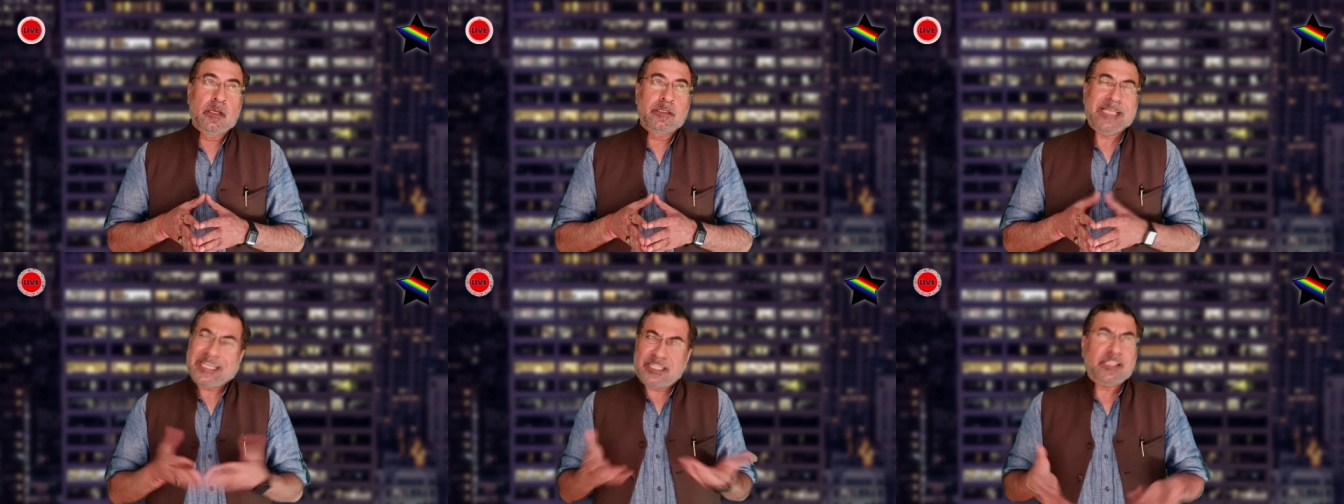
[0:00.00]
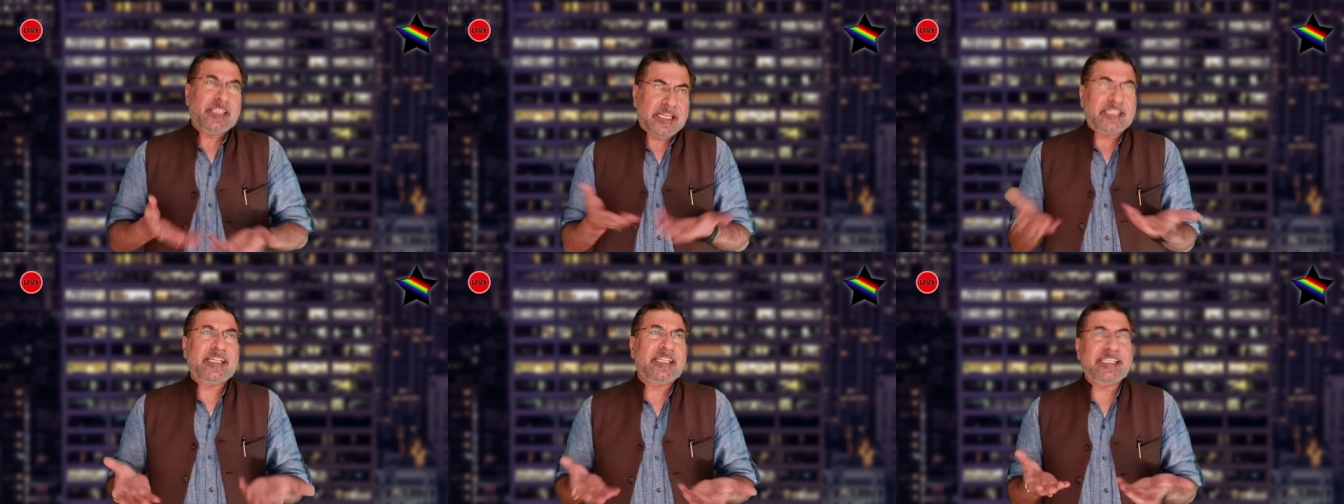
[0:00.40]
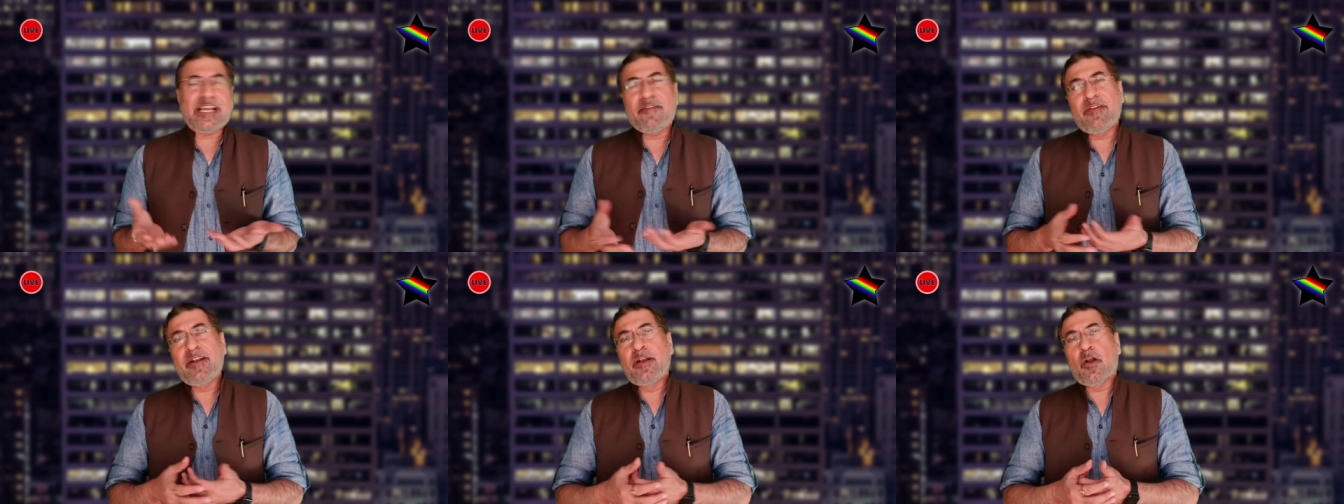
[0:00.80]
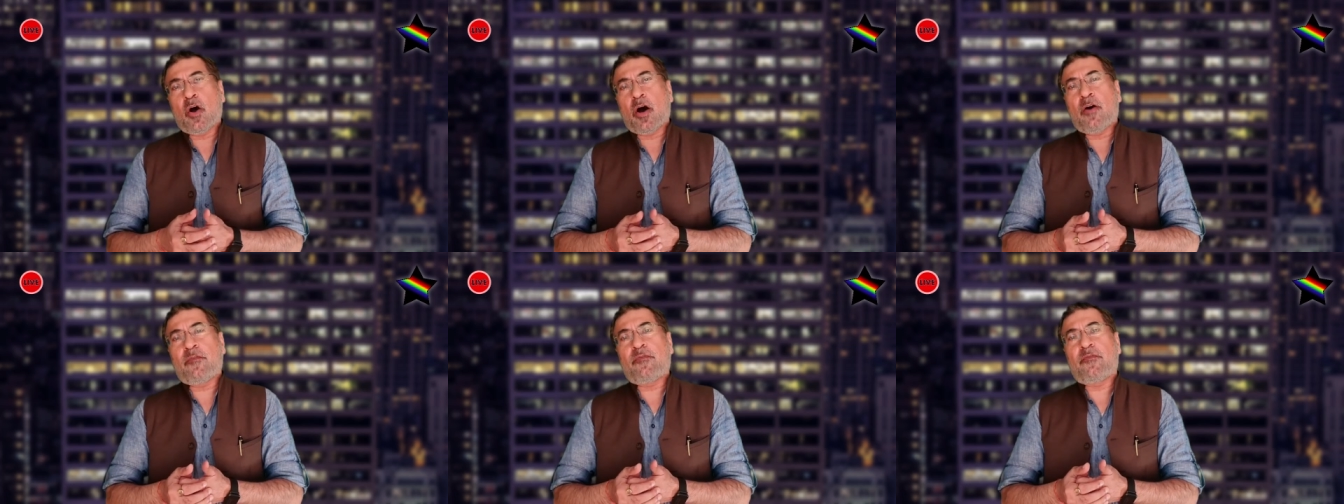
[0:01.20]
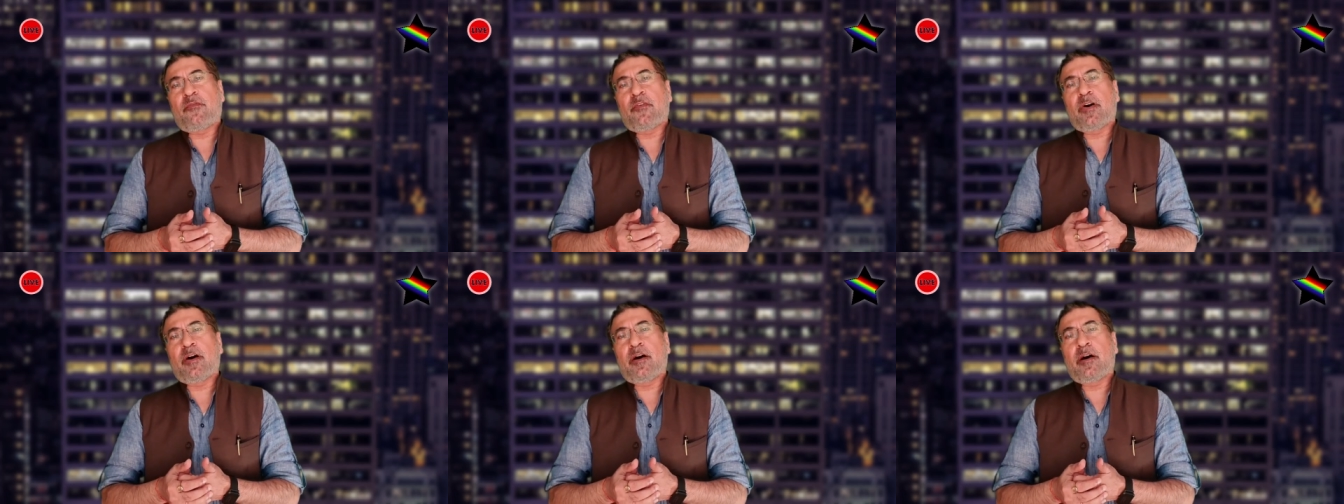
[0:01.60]
Section 67
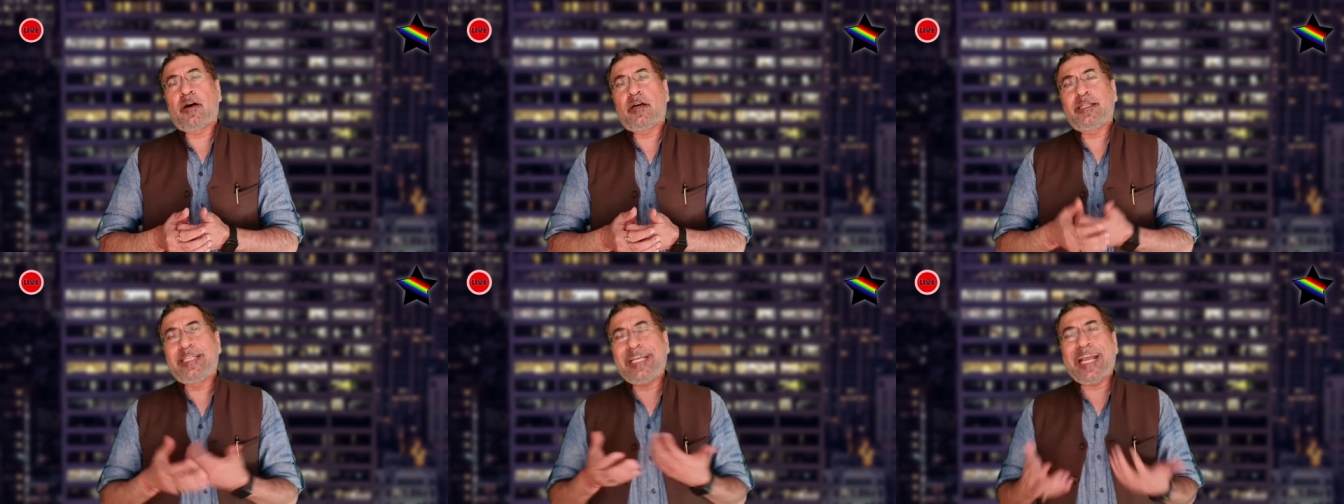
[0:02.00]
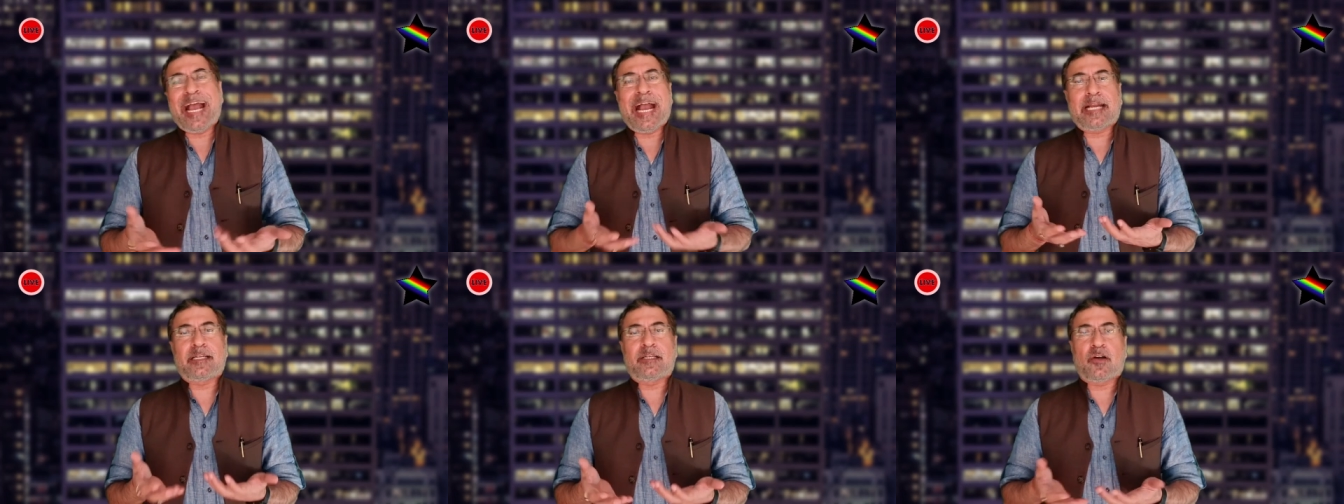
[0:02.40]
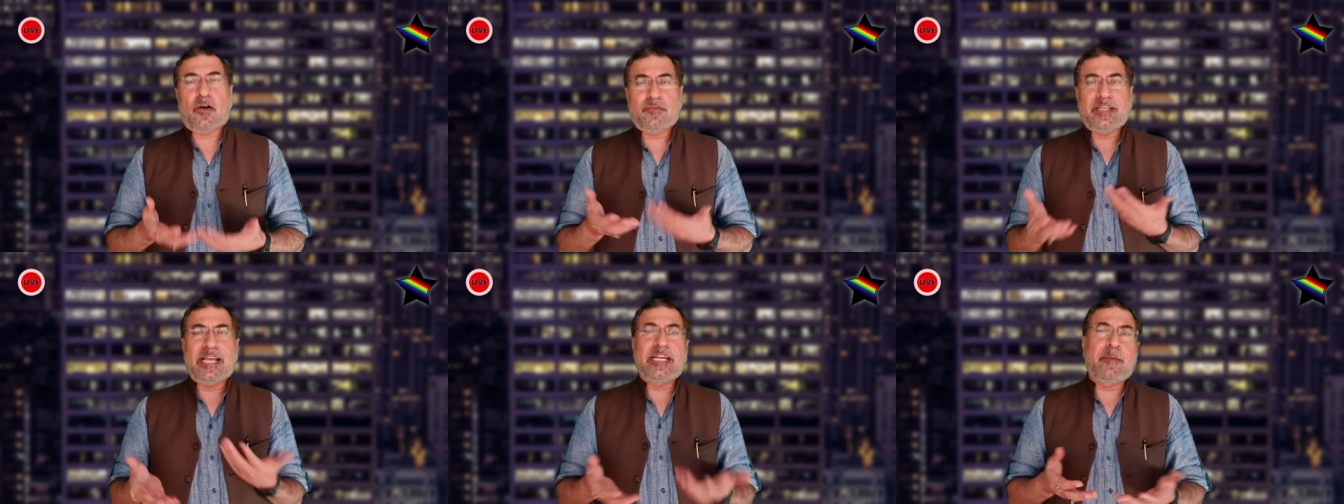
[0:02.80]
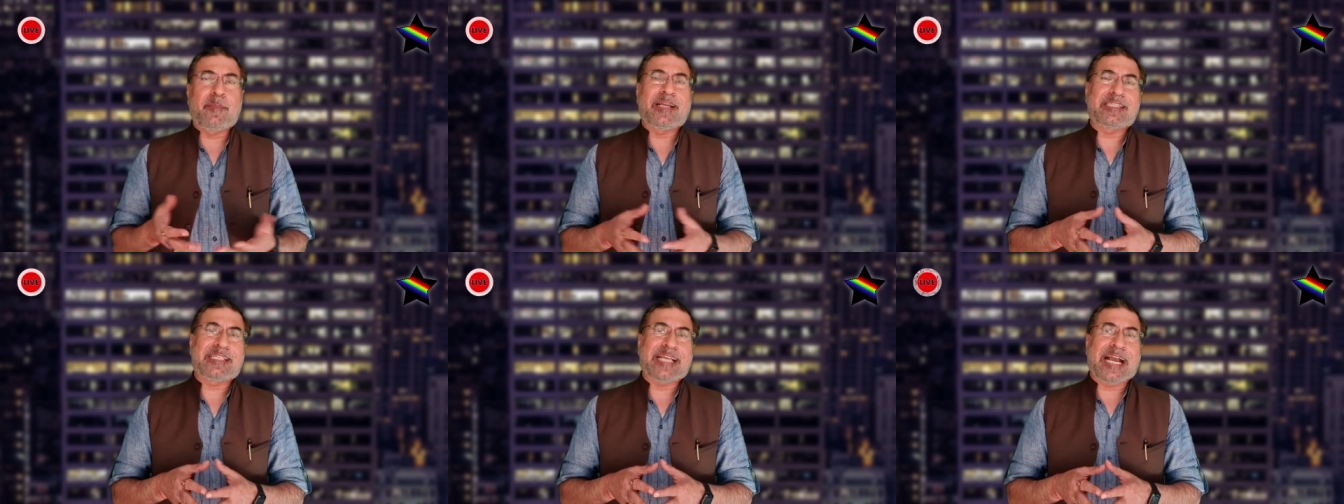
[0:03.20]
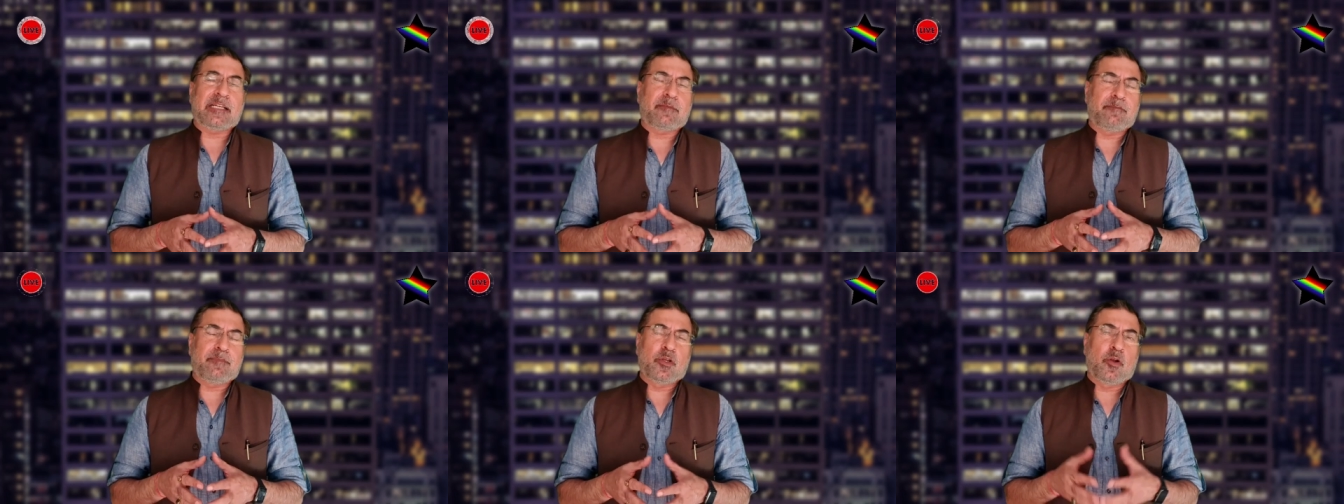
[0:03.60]
of the Act, of the NDPS
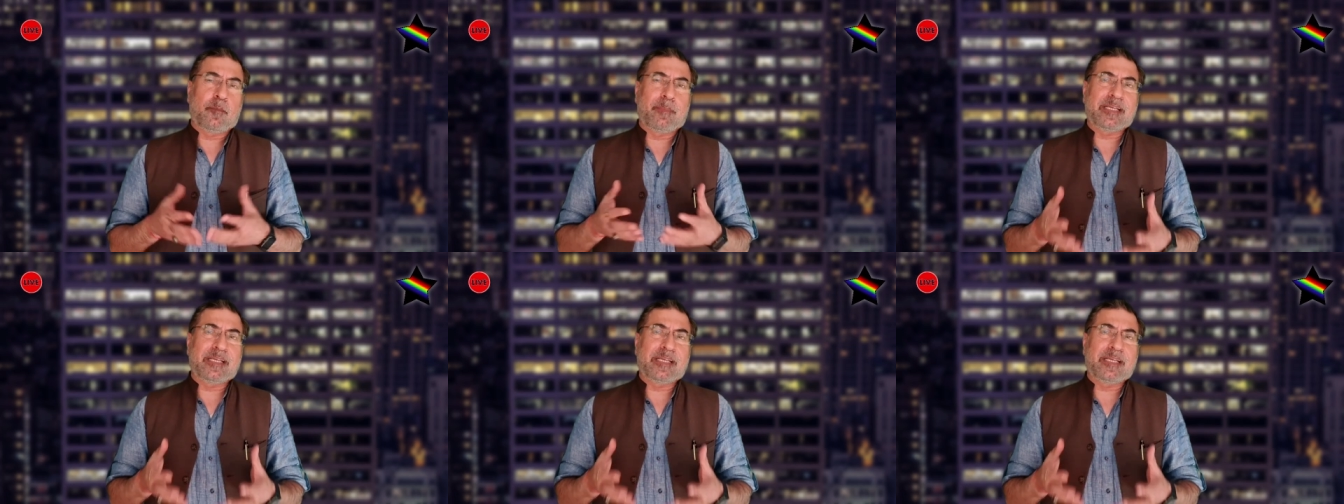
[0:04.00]
Act,